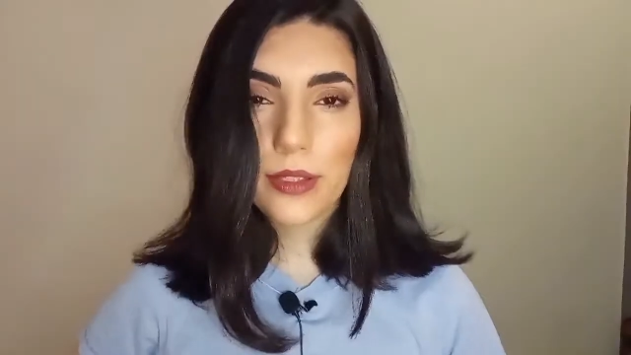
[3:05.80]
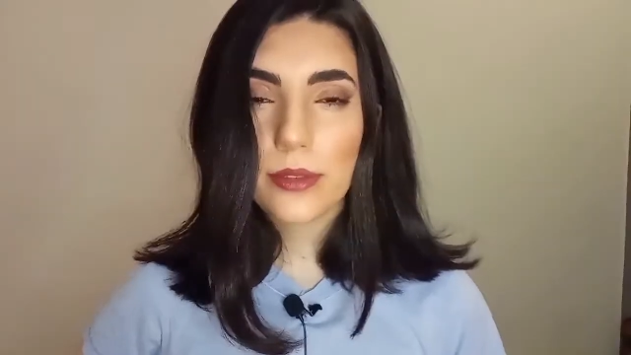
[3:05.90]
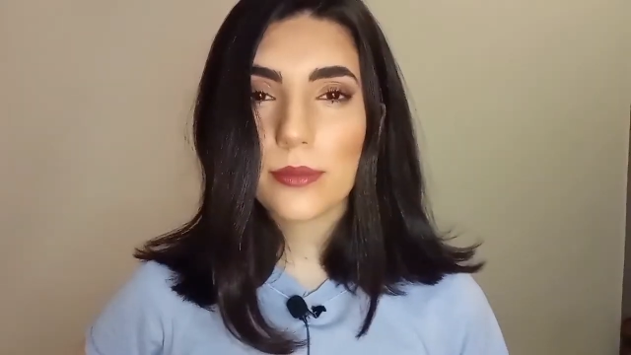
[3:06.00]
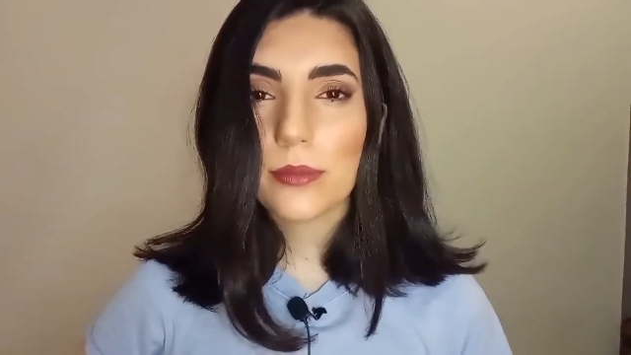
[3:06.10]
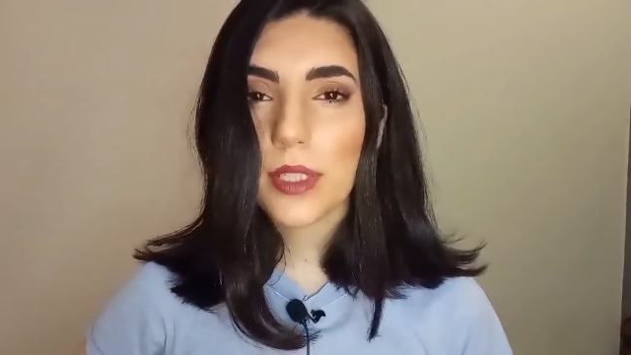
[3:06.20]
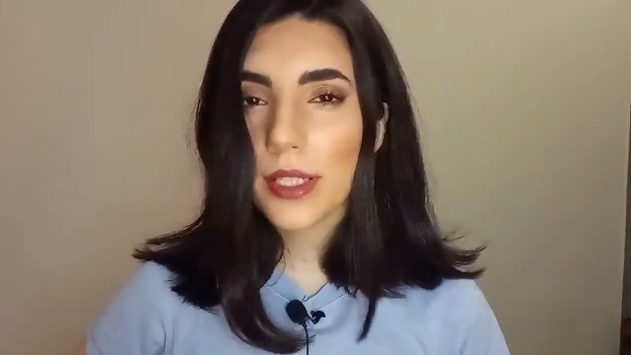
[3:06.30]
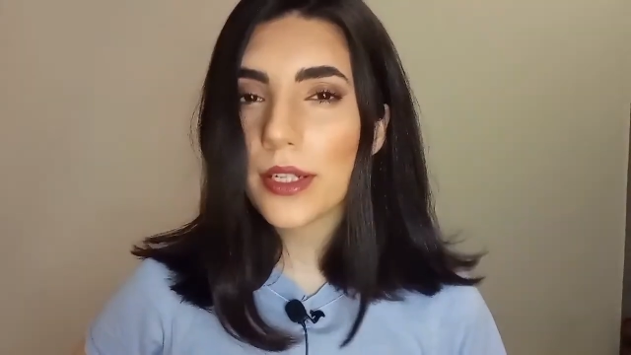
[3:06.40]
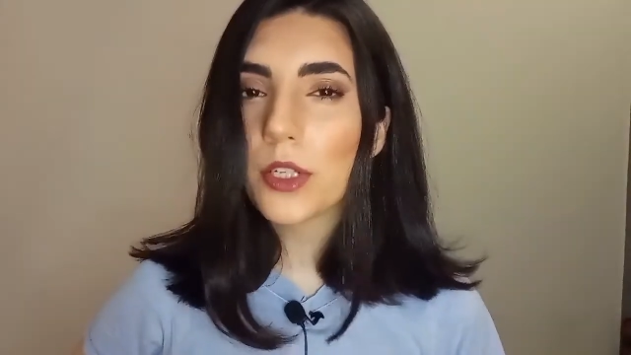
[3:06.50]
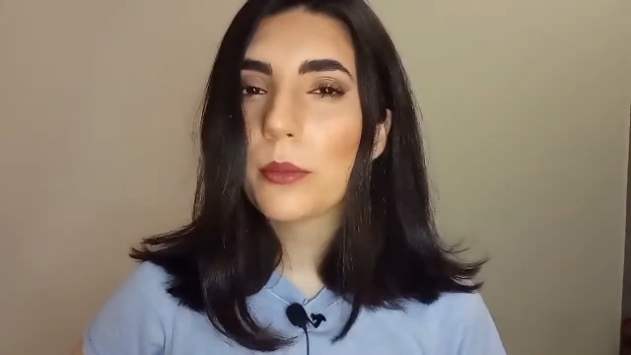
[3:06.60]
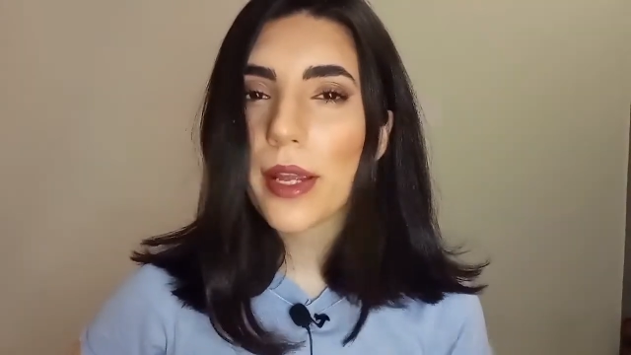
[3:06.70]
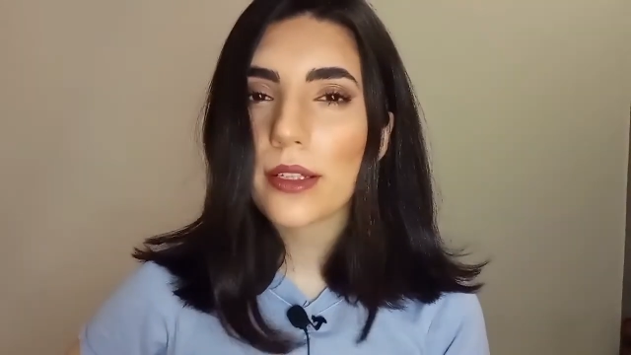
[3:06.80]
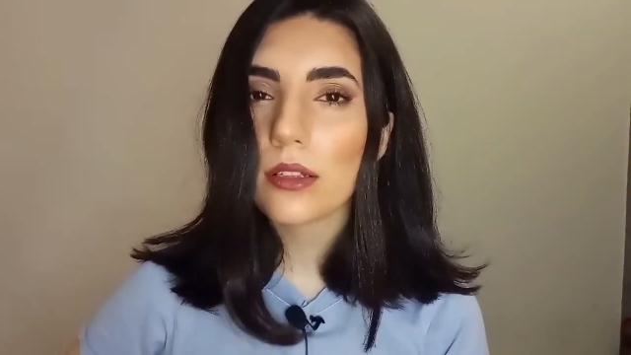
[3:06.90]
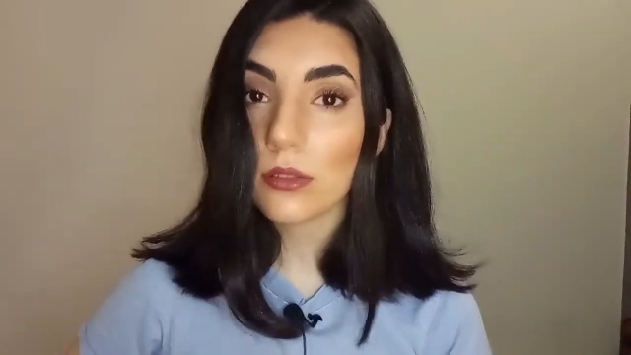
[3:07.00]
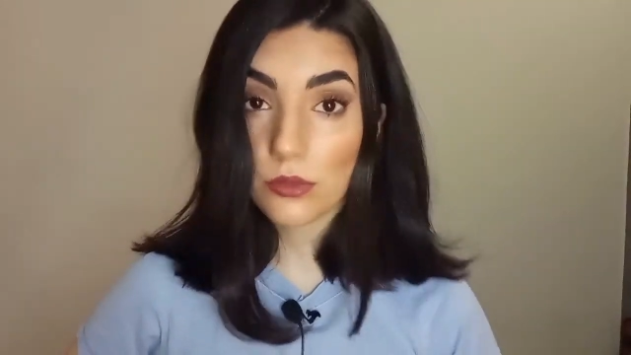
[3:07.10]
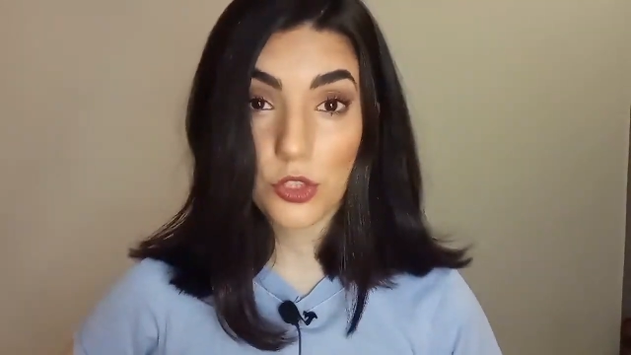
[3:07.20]
Here, Michael, the
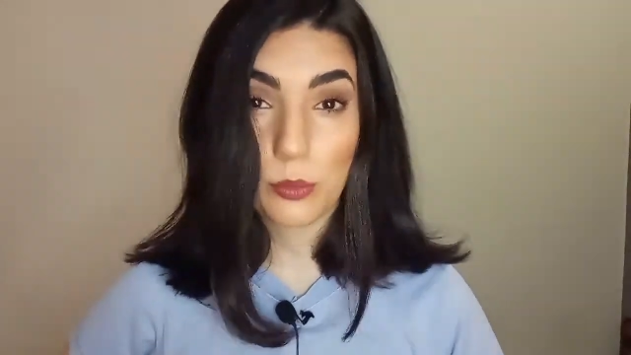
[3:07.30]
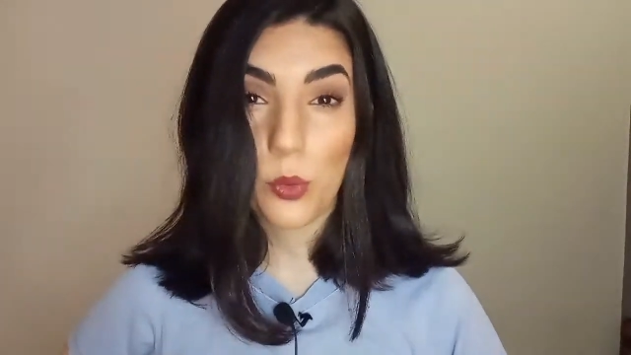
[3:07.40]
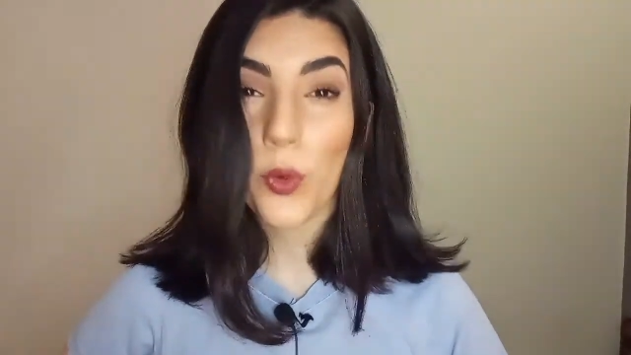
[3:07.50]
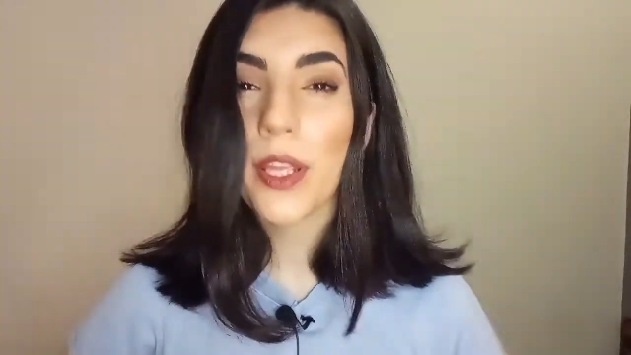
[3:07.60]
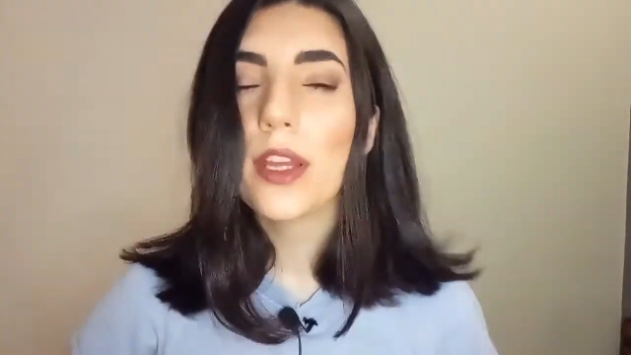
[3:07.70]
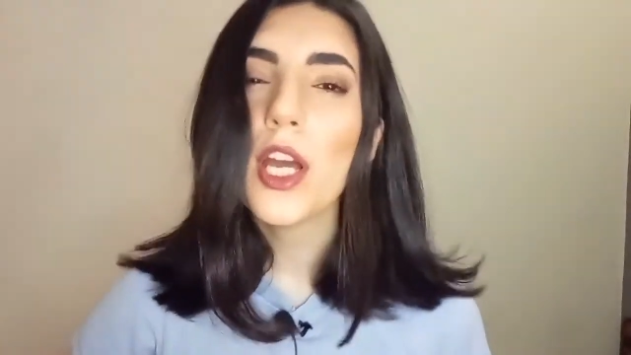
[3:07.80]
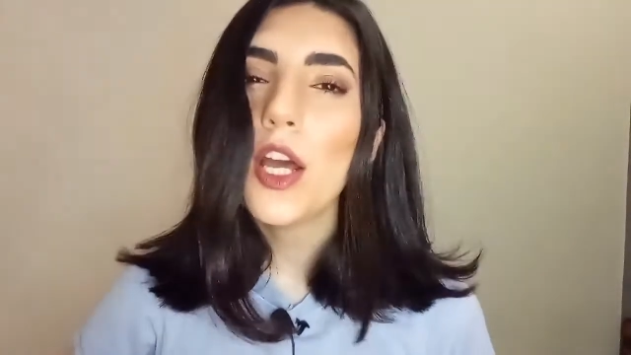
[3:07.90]
boy, finds